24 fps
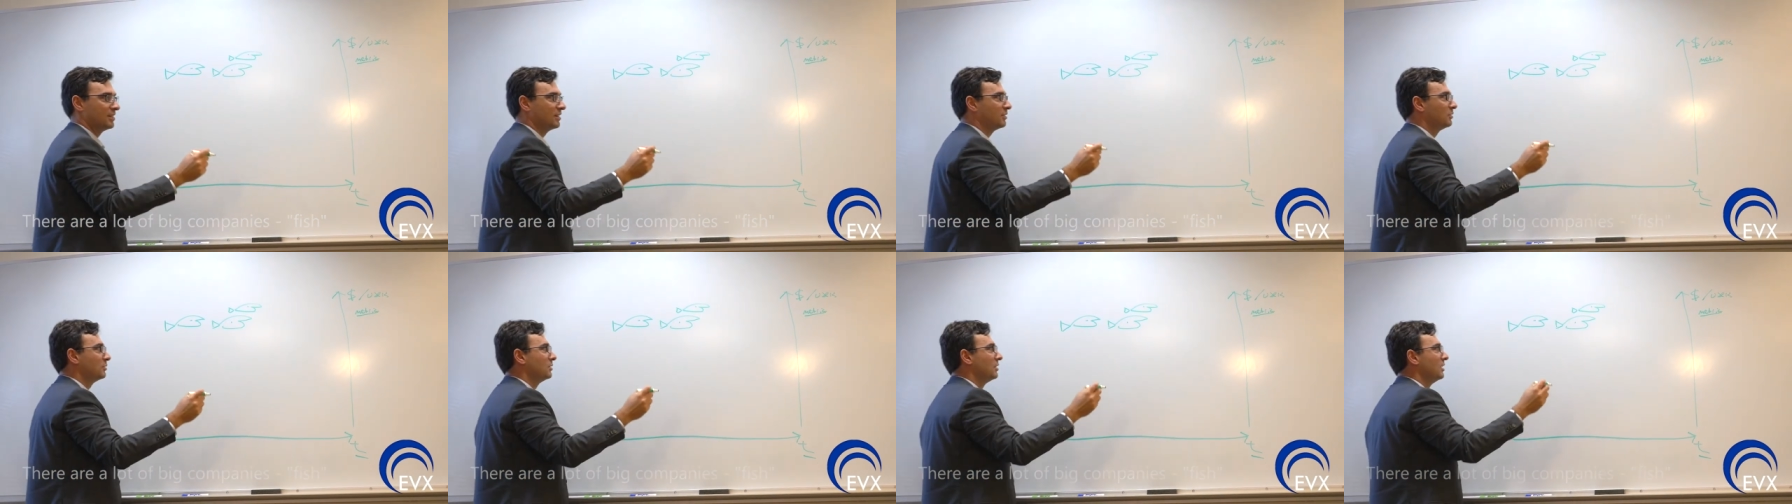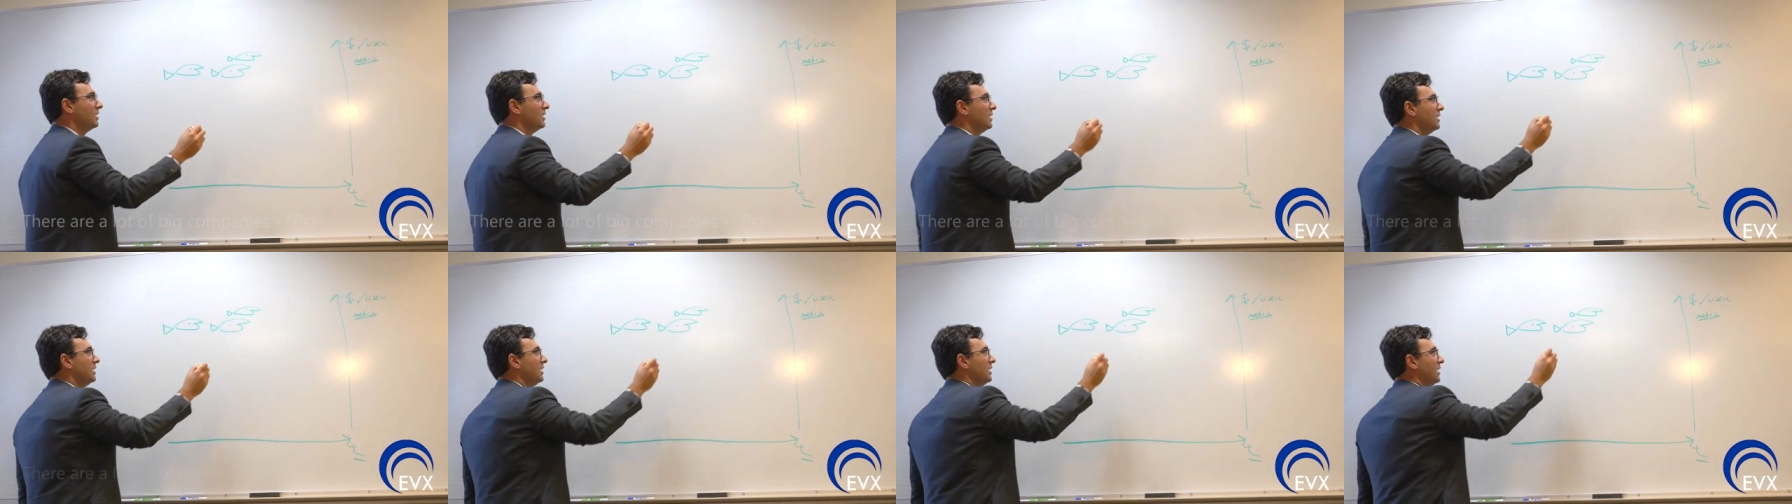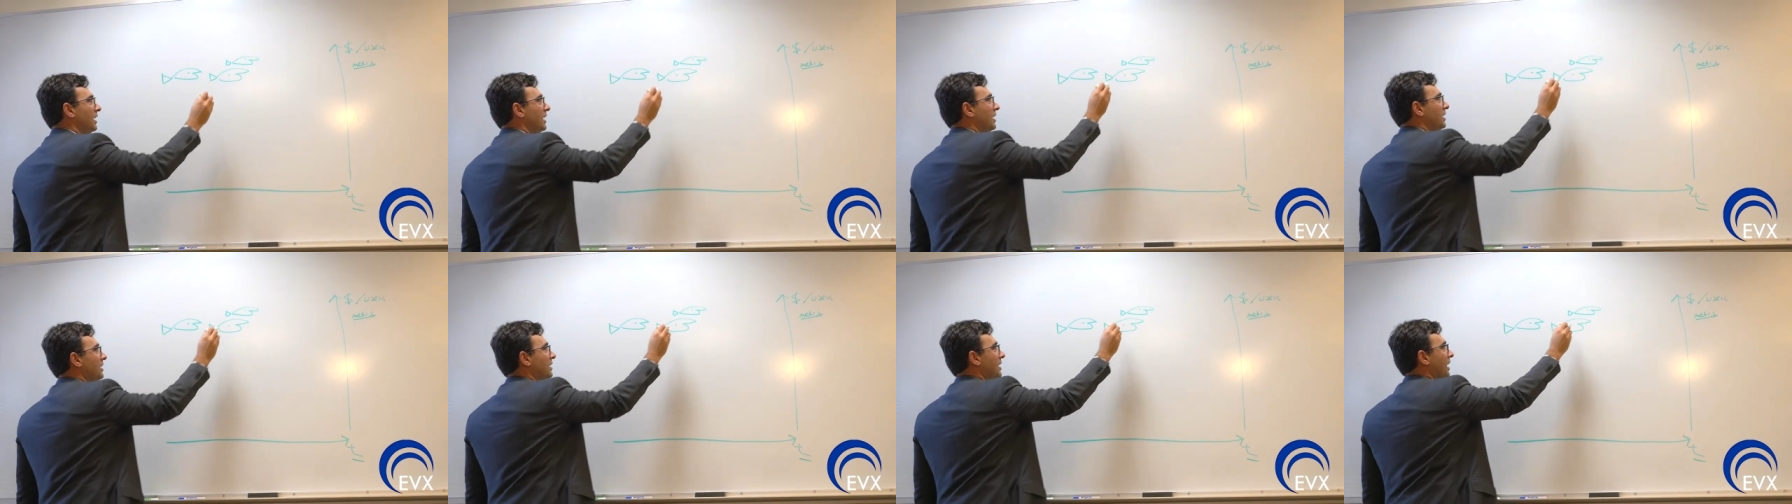
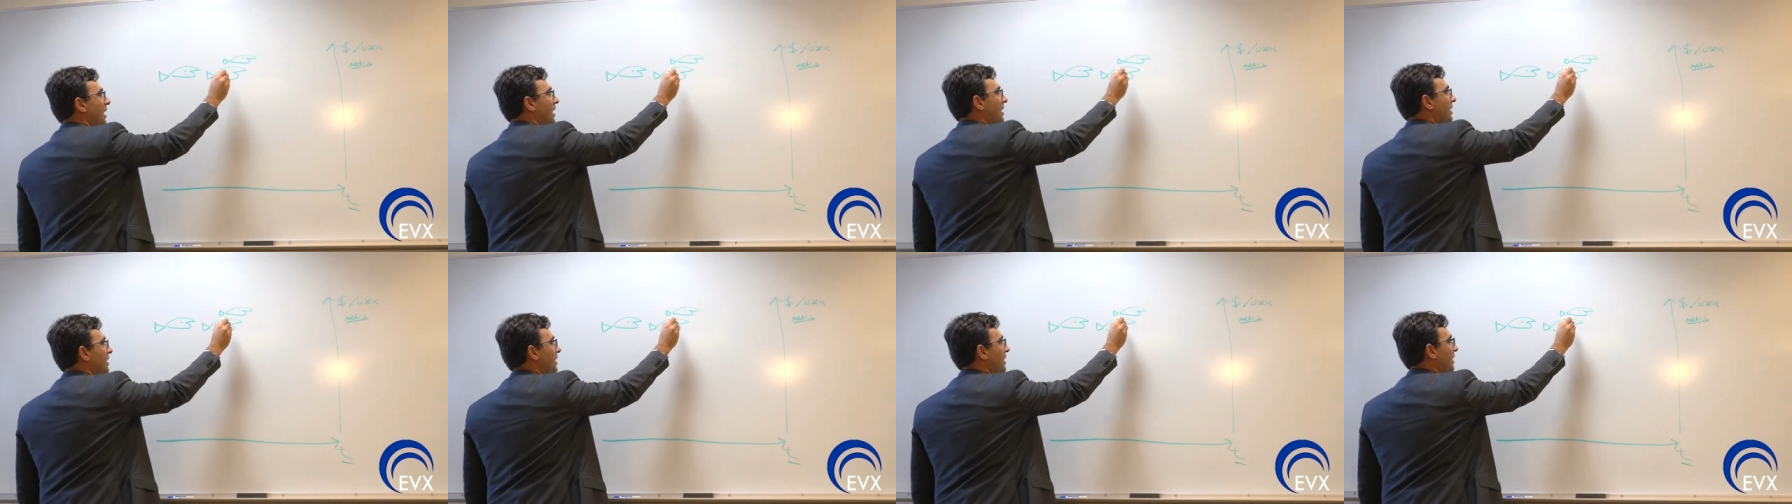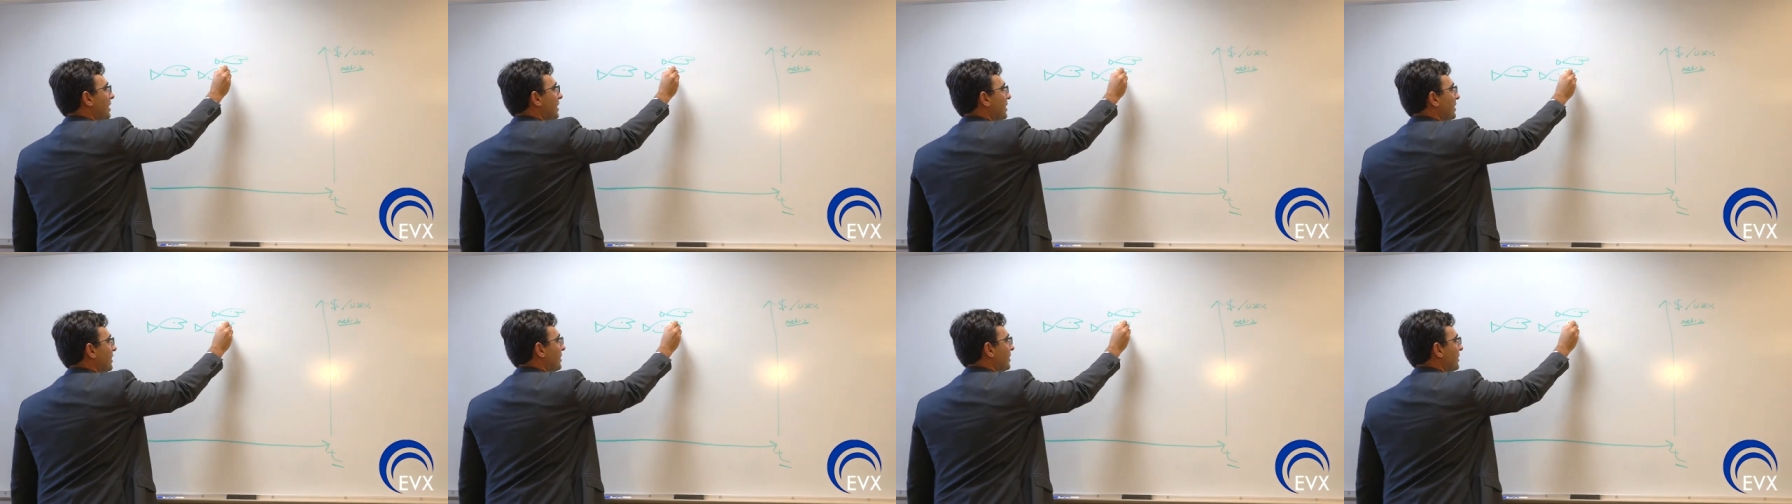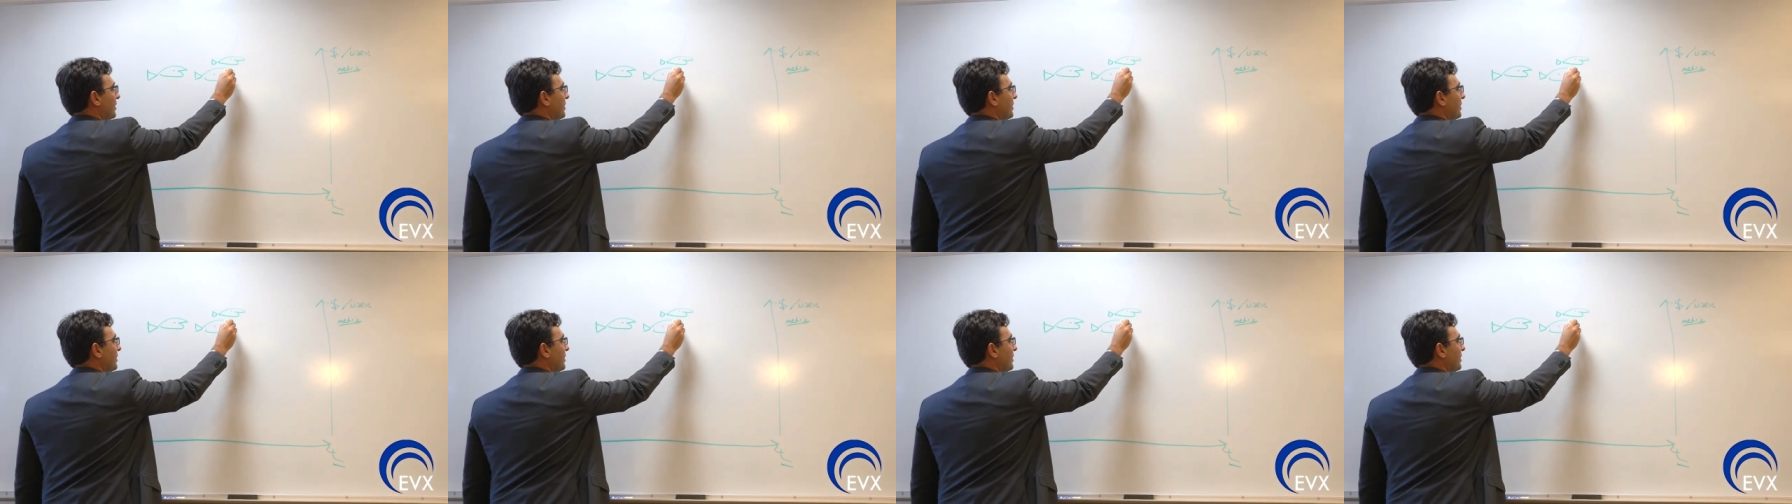And, and they